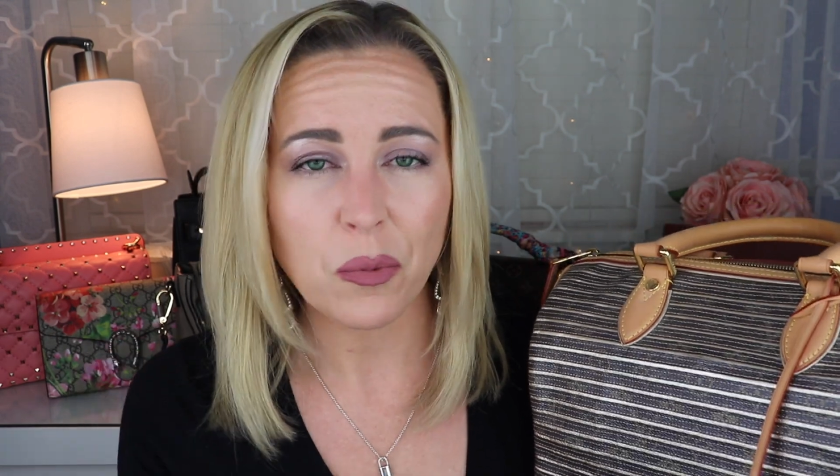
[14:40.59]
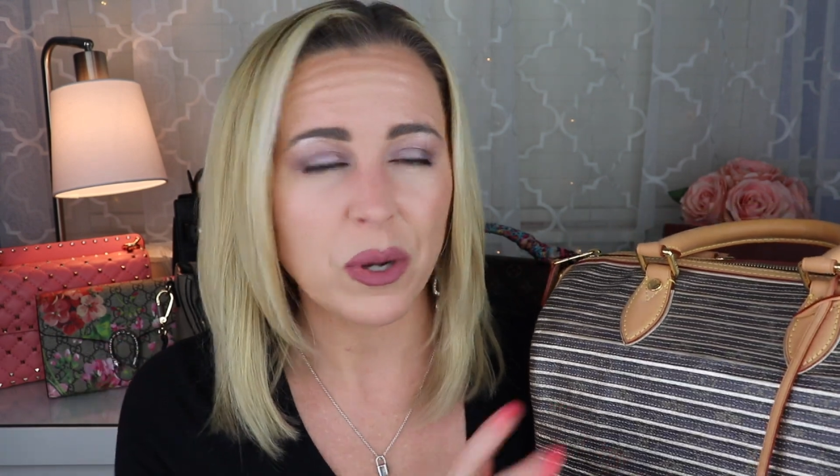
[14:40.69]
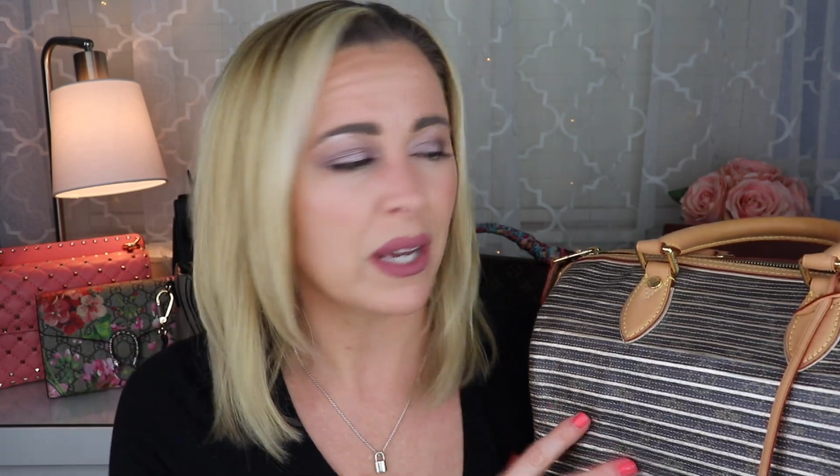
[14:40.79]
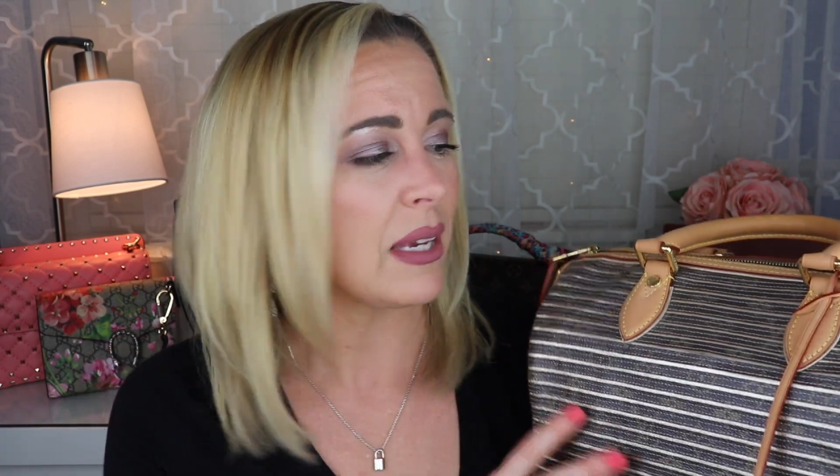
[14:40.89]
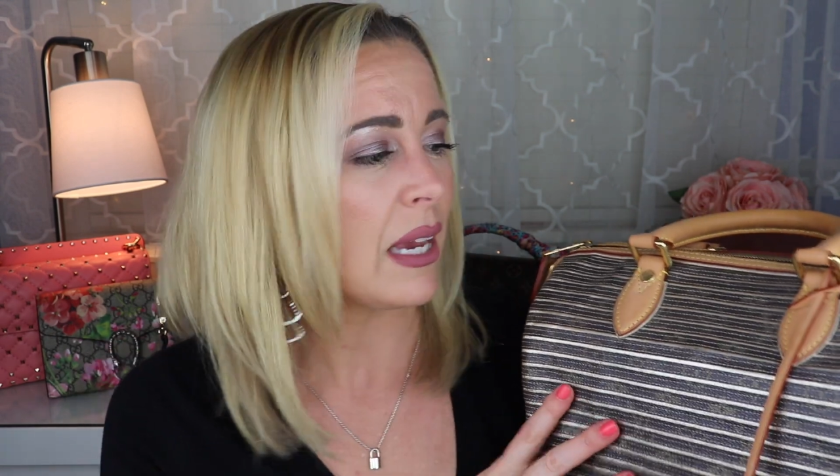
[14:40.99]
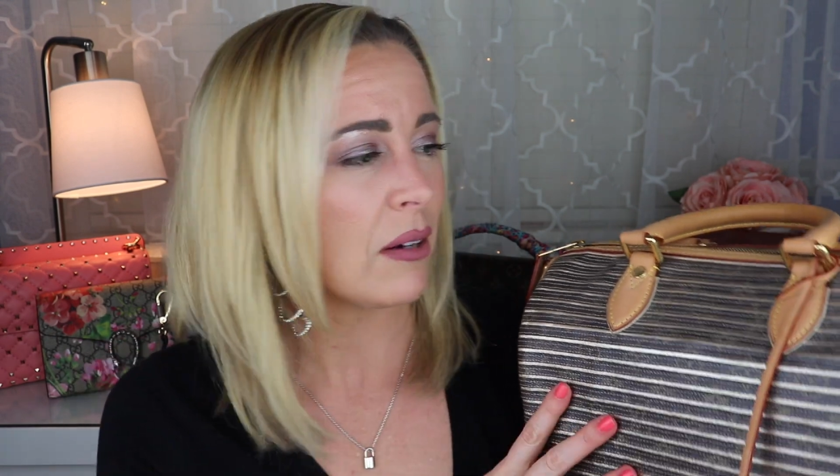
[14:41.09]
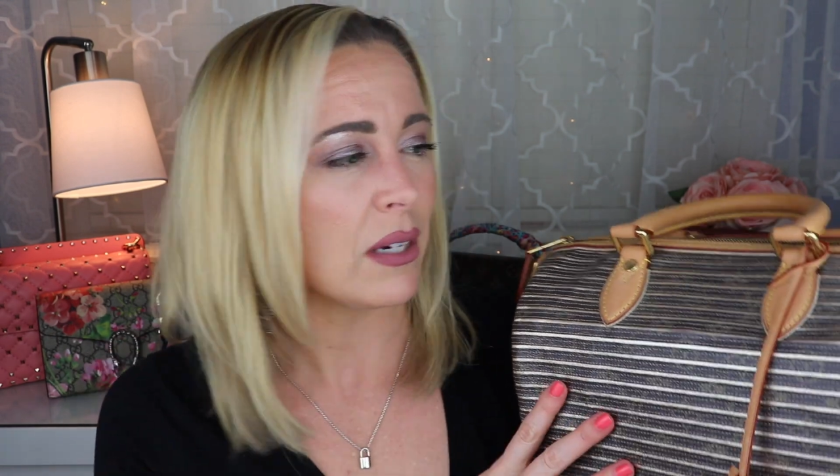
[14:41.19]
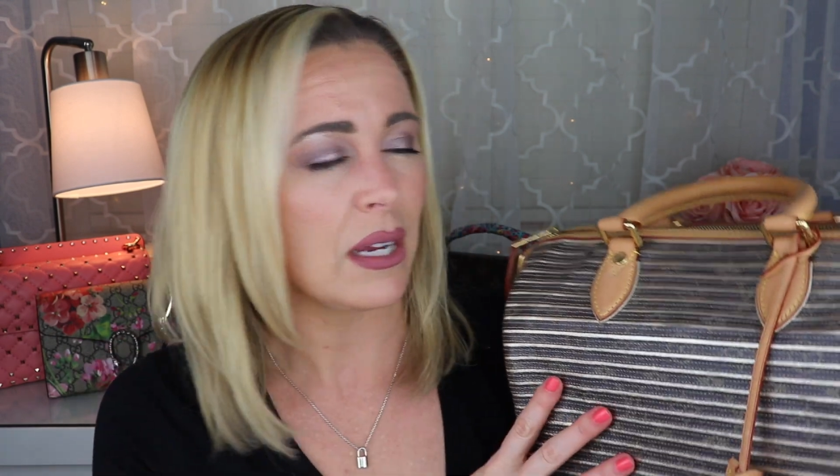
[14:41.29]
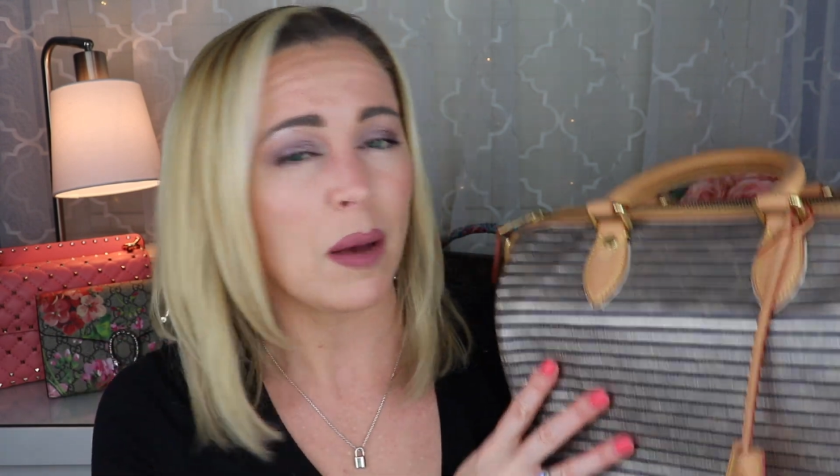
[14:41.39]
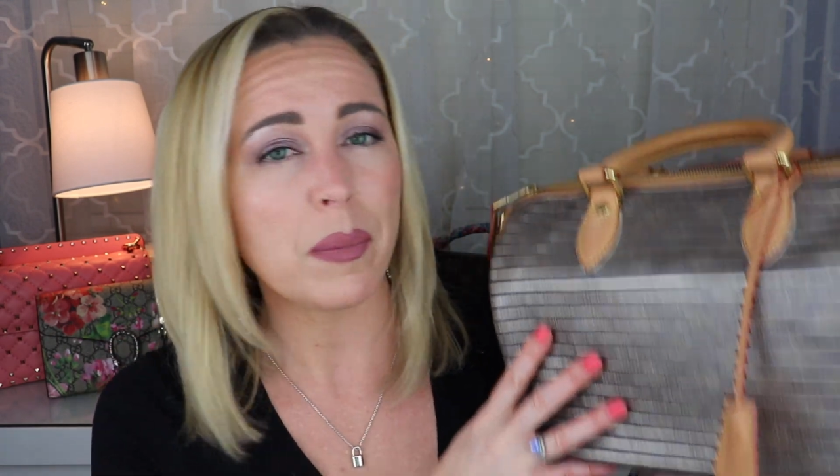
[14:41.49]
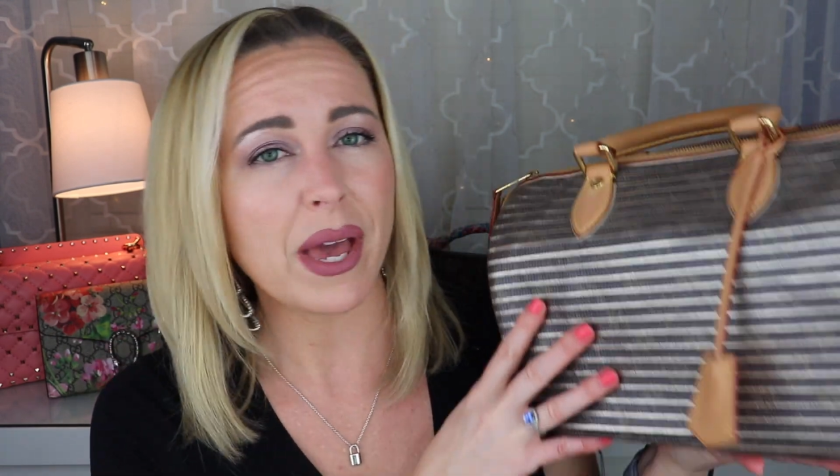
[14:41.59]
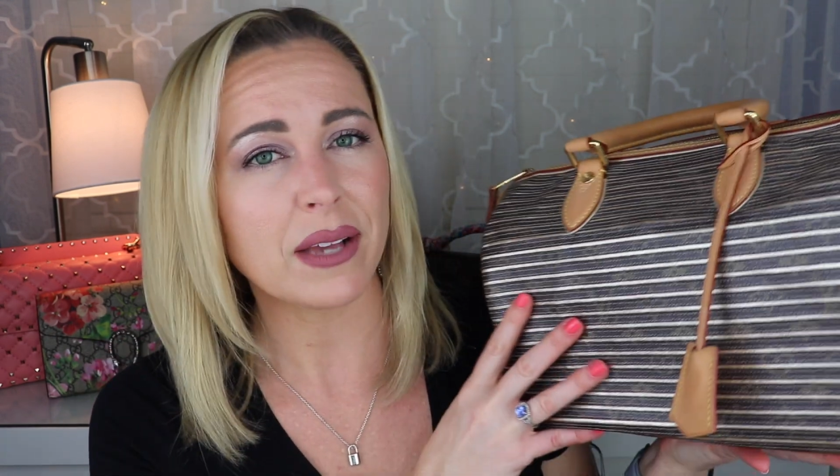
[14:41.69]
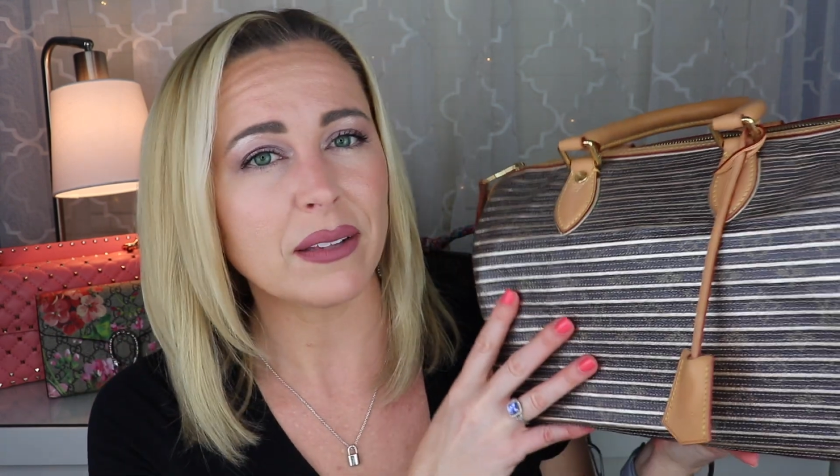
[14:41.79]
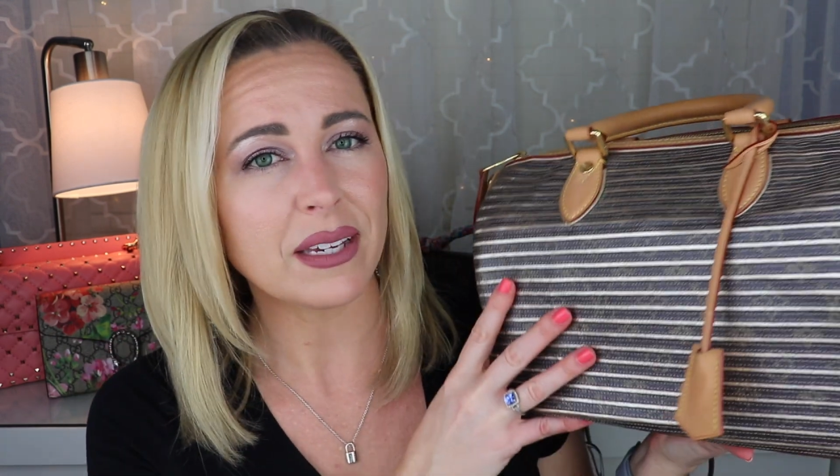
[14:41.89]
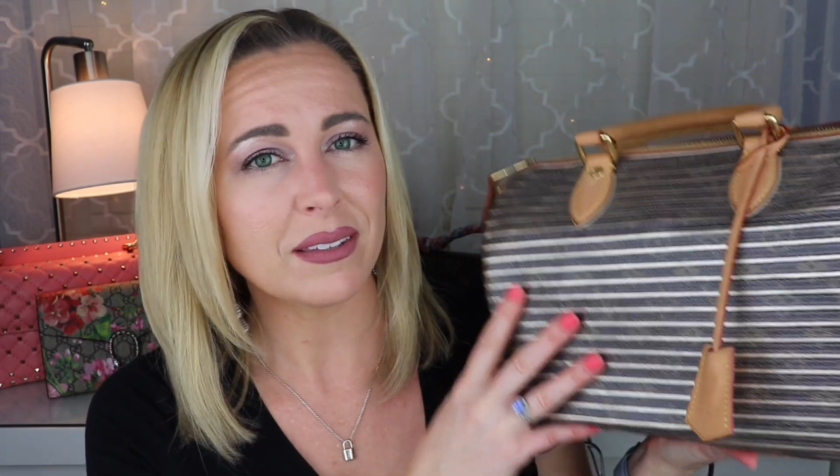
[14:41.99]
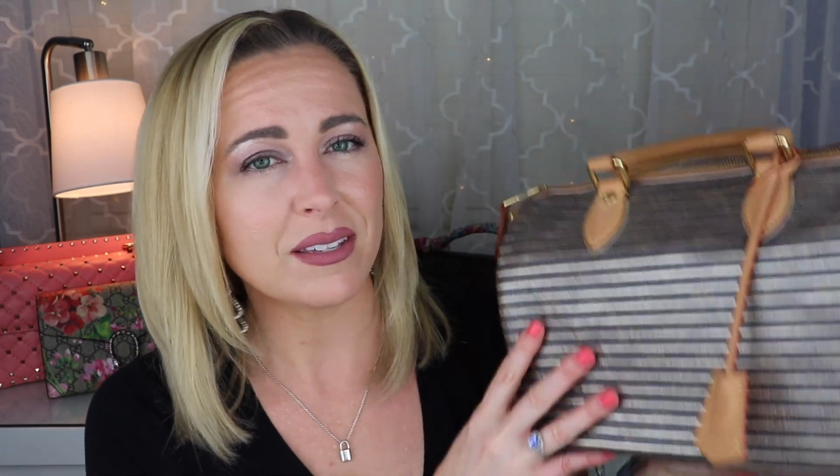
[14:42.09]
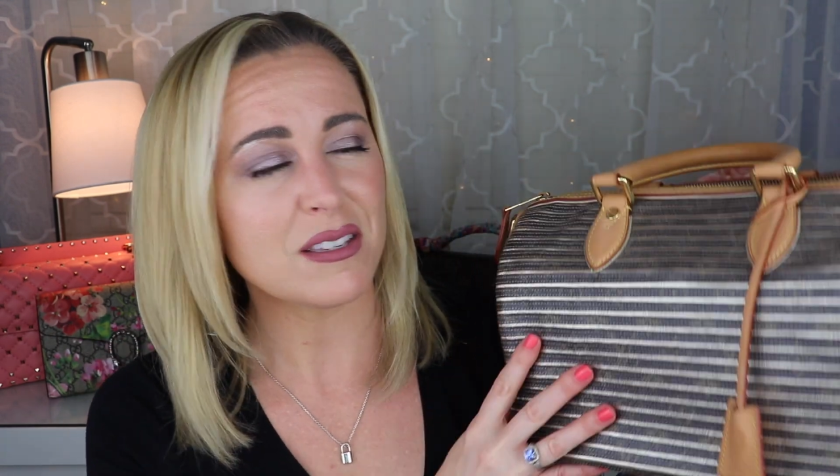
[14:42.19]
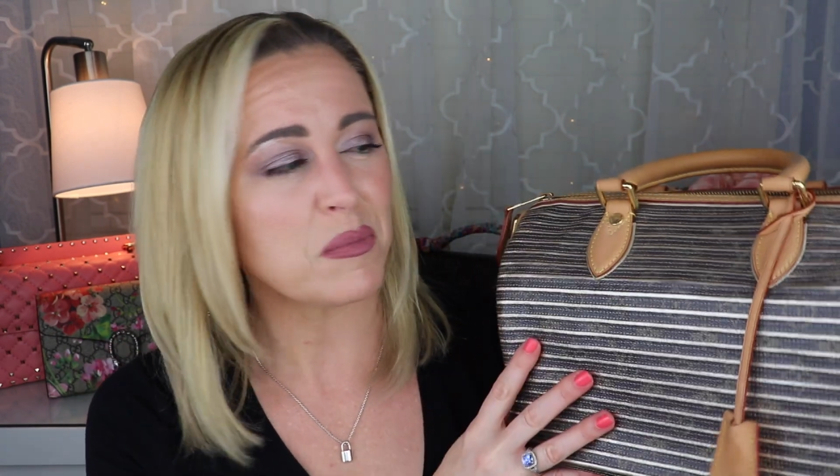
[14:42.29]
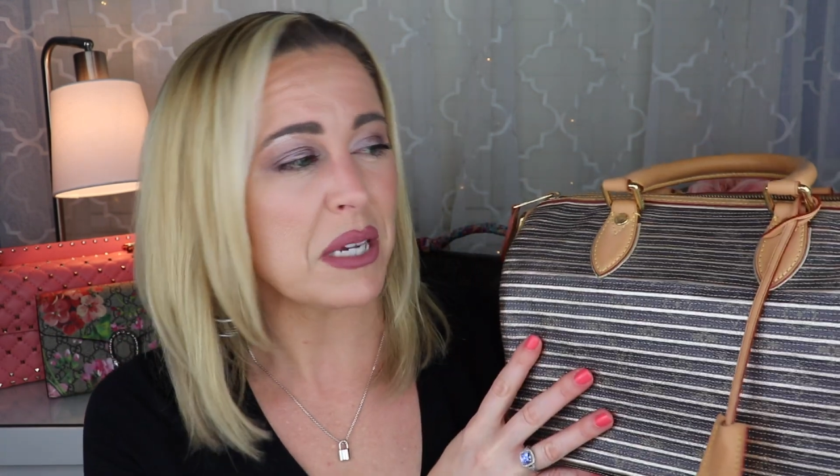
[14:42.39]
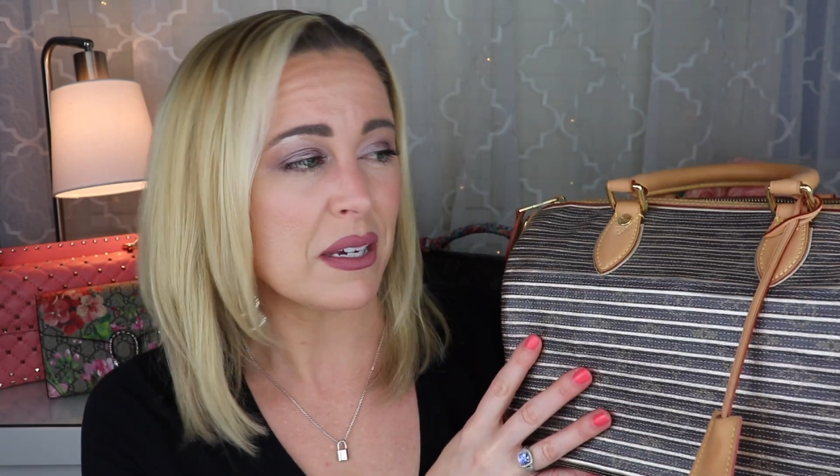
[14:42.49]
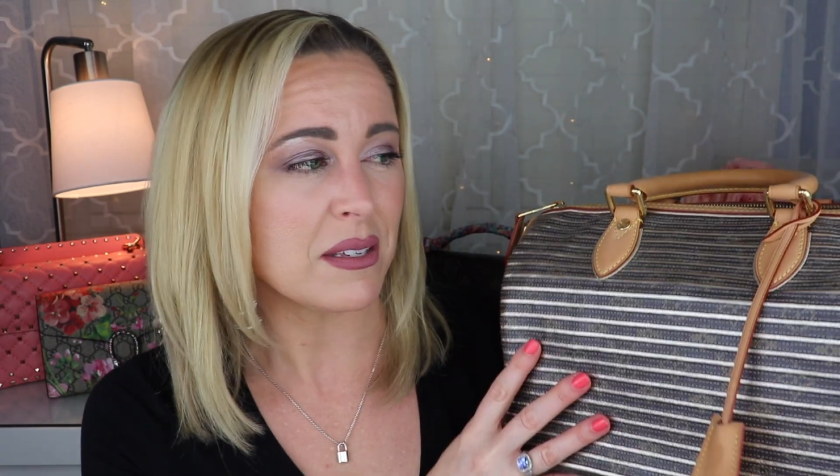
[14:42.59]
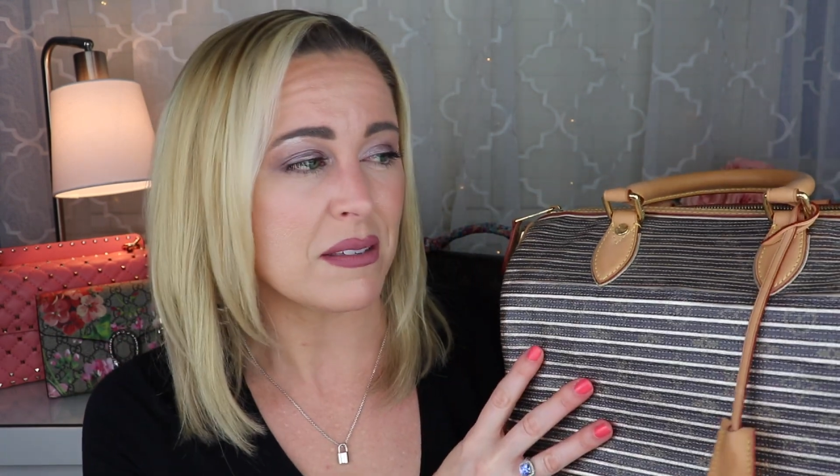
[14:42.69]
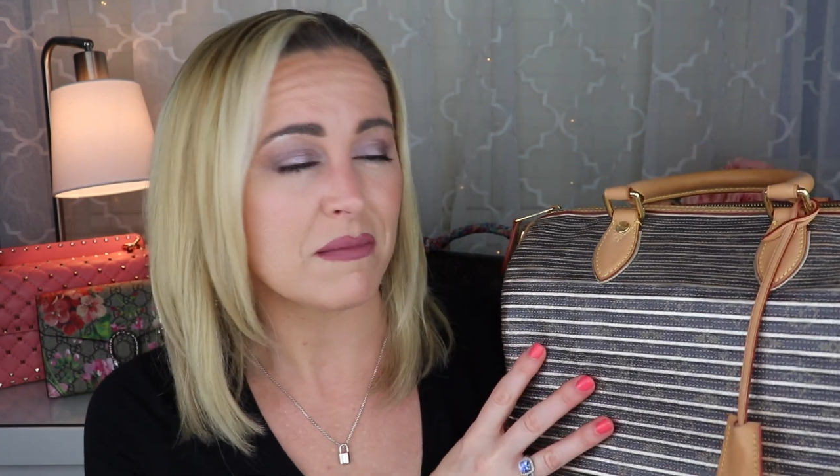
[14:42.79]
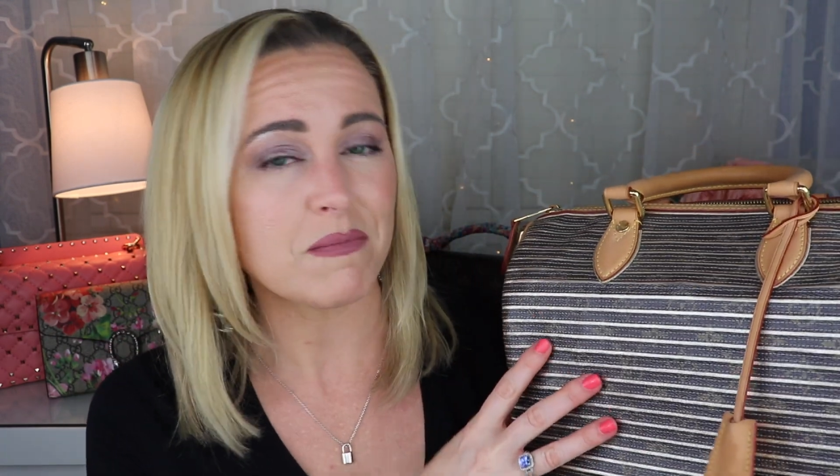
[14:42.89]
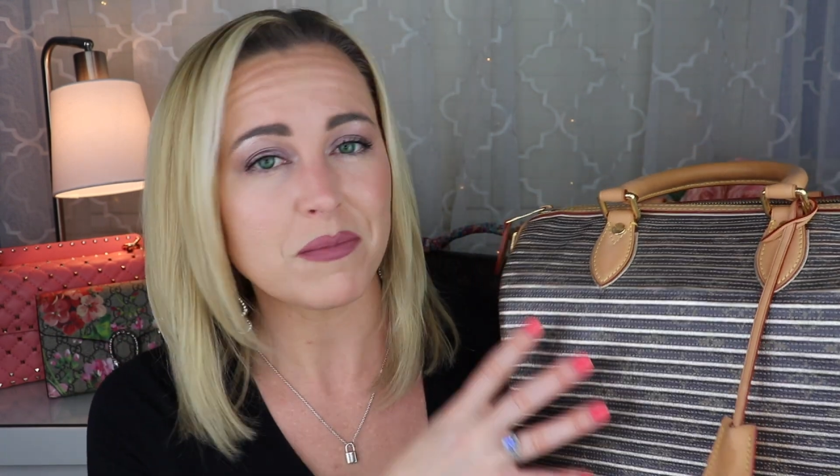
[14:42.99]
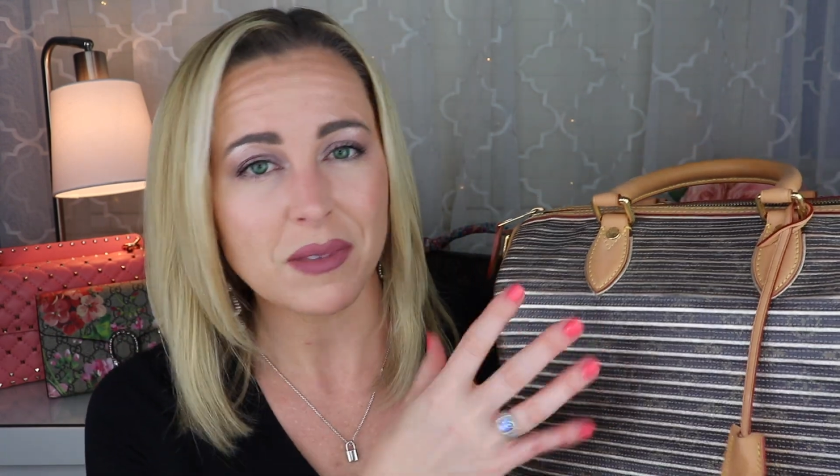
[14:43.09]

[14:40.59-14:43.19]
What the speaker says: when I carry a bag like this, because